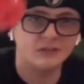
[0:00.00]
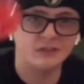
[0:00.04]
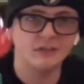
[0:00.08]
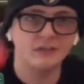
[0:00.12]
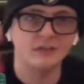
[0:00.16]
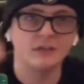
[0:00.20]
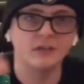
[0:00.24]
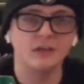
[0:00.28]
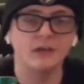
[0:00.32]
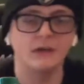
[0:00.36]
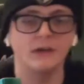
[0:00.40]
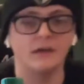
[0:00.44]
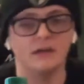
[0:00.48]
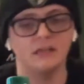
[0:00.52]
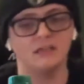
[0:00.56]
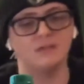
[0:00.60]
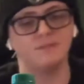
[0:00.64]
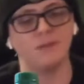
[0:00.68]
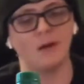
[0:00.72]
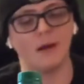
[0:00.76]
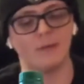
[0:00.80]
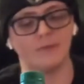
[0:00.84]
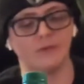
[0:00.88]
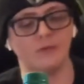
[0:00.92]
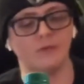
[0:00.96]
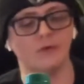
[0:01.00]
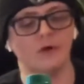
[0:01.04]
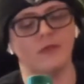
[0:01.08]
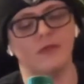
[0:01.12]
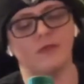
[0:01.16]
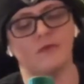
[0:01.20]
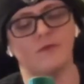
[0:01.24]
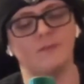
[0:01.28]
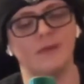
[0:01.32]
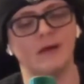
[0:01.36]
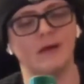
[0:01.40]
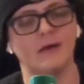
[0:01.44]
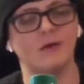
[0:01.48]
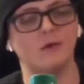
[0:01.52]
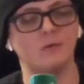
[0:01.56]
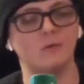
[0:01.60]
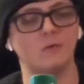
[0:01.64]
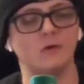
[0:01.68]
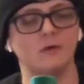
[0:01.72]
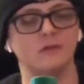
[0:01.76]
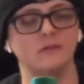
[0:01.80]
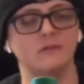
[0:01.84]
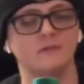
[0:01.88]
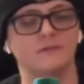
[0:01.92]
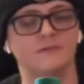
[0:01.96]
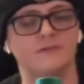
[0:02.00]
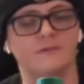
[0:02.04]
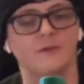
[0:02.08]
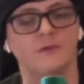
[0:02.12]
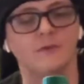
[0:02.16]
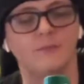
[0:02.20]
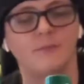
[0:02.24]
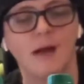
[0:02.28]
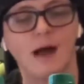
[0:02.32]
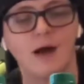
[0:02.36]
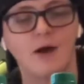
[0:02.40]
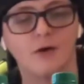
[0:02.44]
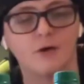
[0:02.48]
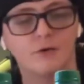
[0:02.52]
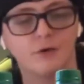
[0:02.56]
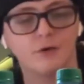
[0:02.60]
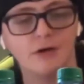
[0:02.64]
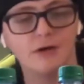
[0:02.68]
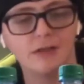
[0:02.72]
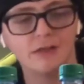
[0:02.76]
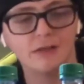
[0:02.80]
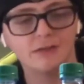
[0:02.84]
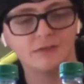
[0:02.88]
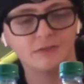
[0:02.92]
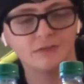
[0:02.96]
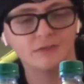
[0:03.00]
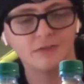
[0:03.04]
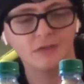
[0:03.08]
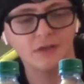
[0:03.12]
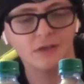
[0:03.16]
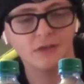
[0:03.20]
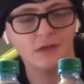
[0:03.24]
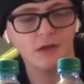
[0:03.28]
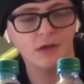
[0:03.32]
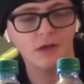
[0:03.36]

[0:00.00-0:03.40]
see. It's probably one of their better ones for powderiness.